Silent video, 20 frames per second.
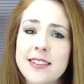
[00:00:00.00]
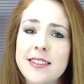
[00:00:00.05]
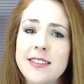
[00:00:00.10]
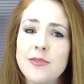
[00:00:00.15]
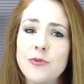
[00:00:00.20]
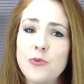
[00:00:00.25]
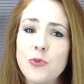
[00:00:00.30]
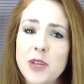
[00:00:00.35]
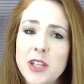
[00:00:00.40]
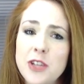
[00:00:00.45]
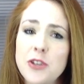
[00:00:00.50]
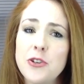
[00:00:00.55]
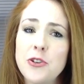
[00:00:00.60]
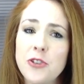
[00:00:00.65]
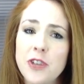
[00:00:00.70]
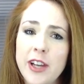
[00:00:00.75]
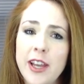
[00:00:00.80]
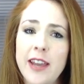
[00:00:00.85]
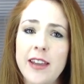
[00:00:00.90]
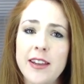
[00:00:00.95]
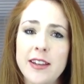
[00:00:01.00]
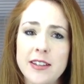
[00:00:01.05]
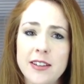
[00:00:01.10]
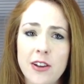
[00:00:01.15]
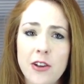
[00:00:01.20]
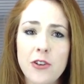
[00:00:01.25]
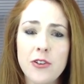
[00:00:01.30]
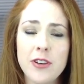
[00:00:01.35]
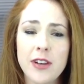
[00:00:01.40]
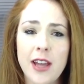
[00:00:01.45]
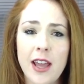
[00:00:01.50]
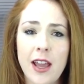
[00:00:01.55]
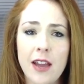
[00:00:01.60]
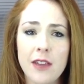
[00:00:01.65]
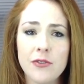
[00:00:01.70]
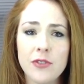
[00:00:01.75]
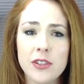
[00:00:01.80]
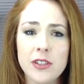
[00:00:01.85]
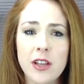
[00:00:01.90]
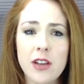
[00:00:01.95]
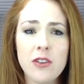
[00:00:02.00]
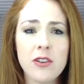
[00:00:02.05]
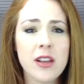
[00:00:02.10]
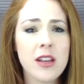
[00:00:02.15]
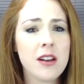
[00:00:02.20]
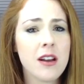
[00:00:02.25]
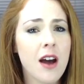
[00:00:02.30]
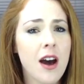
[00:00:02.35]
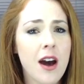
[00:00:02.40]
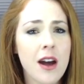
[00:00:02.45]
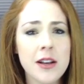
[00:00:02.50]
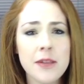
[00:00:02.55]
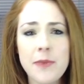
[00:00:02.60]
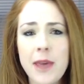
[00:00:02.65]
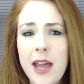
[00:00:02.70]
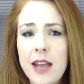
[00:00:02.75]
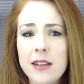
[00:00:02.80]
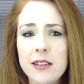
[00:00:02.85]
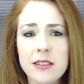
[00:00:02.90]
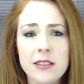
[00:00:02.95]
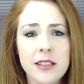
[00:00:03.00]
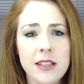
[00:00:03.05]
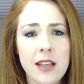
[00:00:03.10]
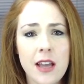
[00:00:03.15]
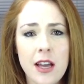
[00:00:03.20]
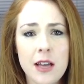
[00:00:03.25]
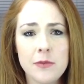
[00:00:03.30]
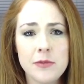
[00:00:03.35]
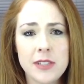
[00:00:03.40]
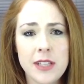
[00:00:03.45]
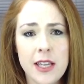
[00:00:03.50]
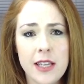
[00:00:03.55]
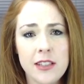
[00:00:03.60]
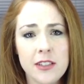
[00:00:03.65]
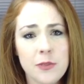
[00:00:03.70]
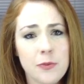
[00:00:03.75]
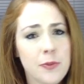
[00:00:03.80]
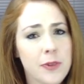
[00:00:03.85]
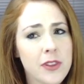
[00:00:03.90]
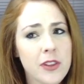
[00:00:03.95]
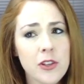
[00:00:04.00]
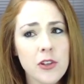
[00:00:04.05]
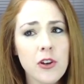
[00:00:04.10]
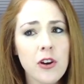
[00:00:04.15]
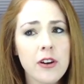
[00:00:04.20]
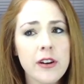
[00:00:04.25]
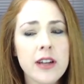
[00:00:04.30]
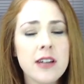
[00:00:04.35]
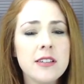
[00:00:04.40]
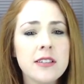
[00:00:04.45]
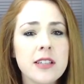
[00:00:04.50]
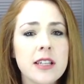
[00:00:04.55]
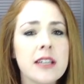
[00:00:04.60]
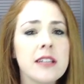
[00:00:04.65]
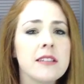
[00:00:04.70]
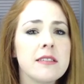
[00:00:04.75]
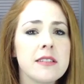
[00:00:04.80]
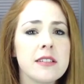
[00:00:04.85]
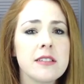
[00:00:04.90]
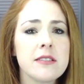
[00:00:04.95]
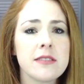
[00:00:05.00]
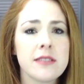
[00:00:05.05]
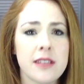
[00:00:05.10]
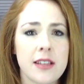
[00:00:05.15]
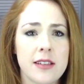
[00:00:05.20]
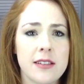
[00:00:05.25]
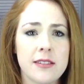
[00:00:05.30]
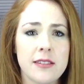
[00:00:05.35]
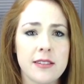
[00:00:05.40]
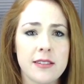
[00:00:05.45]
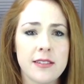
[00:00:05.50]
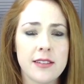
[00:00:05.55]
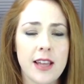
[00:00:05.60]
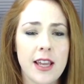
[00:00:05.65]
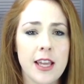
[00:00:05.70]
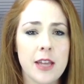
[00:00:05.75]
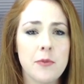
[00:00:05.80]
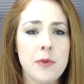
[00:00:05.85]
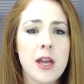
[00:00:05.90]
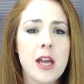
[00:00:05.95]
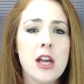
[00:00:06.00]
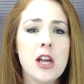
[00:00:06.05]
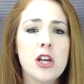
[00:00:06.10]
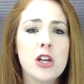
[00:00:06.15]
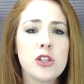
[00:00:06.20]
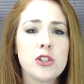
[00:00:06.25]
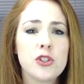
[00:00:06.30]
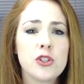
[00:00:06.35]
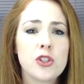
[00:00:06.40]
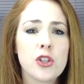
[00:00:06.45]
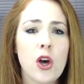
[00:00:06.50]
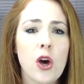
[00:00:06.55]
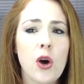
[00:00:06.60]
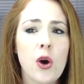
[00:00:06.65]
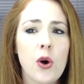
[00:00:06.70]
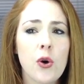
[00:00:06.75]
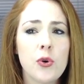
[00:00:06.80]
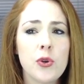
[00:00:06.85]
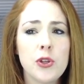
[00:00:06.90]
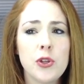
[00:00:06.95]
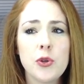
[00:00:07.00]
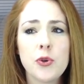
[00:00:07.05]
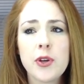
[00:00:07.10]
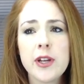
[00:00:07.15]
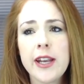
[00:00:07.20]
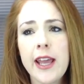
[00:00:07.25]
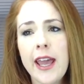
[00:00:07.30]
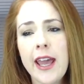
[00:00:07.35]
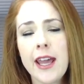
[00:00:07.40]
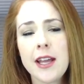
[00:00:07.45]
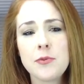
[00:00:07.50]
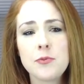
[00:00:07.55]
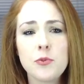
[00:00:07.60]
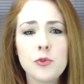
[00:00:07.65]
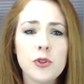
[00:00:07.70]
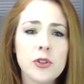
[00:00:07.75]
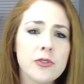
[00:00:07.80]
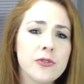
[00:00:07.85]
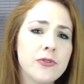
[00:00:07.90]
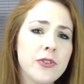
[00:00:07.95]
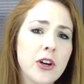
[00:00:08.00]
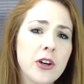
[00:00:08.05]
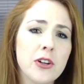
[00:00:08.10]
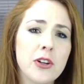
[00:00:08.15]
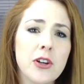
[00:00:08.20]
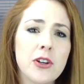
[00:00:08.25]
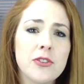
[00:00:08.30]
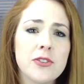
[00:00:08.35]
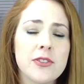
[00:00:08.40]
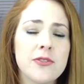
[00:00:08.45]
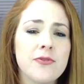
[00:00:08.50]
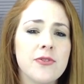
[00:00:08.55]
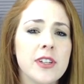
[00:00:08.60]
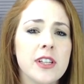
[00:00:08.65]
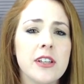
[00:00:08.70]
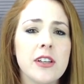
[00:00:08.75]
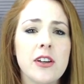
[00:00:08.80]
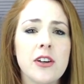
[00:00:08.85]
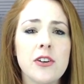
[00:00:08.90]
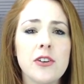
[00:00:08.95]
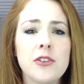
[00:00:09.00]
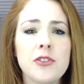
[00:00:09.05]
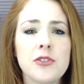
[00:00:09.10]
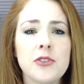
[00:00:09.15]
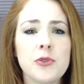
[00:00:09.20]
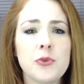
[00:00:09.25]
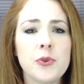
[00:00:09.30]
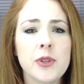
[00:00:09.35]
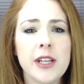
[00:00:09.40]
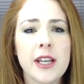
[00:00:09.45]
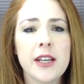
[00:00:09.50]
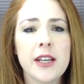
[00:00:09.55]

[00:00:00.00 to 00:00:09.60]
is when you create a note in Evernote, it automatically updates, but the URL link still stays the same. So you can add more photos and videos or